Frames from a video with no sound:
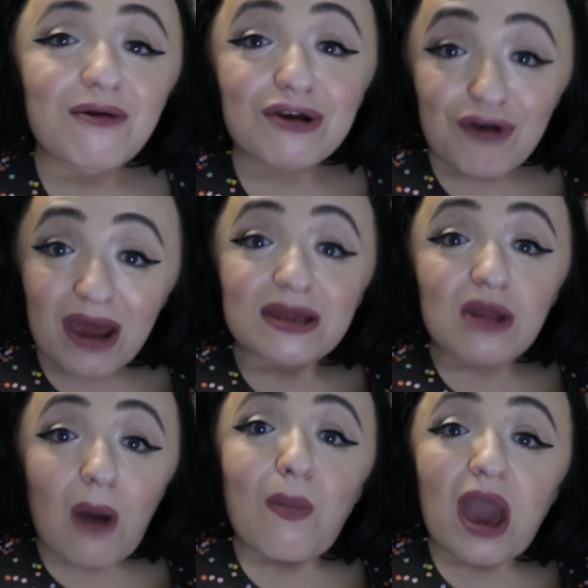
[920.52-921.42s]
I regretted
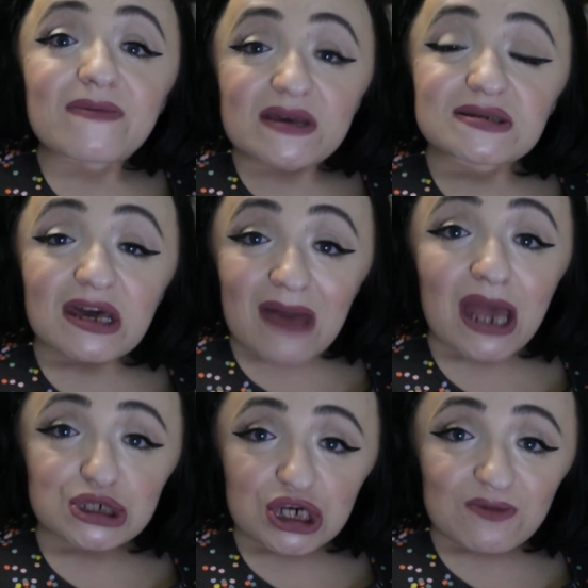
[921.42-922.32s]
not buying this set
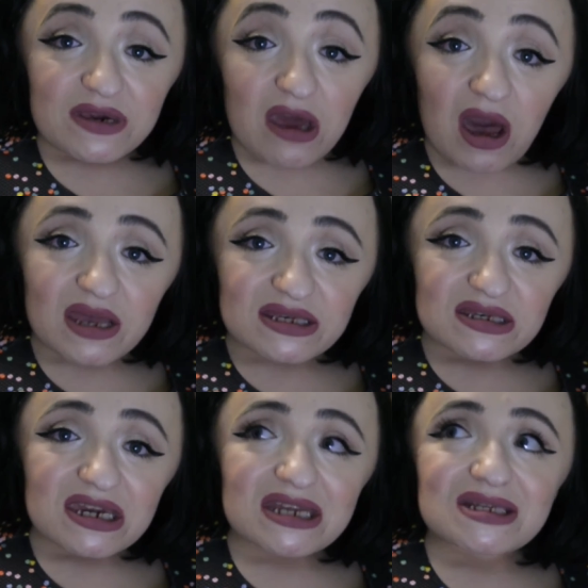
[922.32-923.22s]
last year
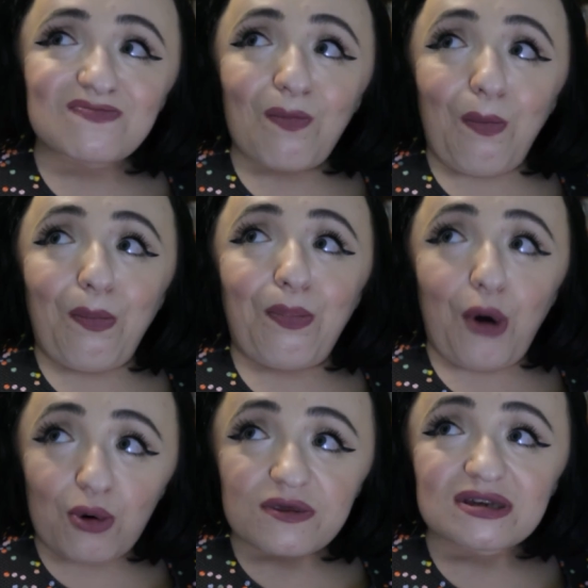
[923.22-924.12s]
because it's
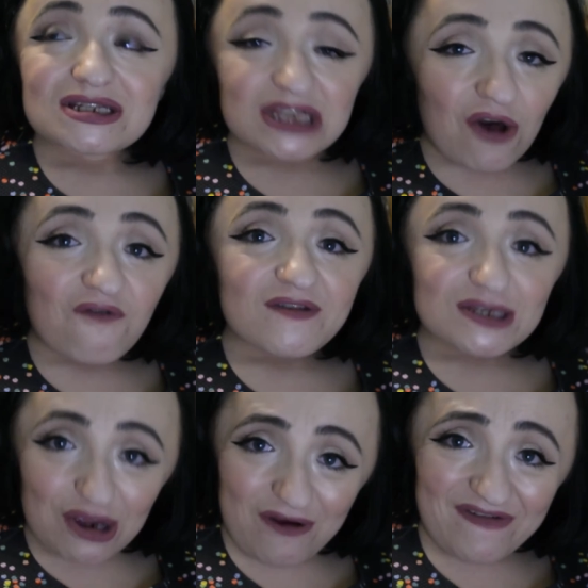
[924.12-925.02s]
both self
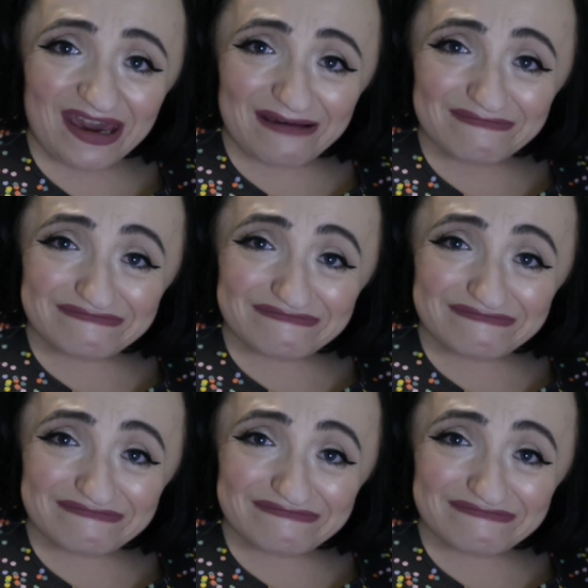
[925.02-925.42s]
serving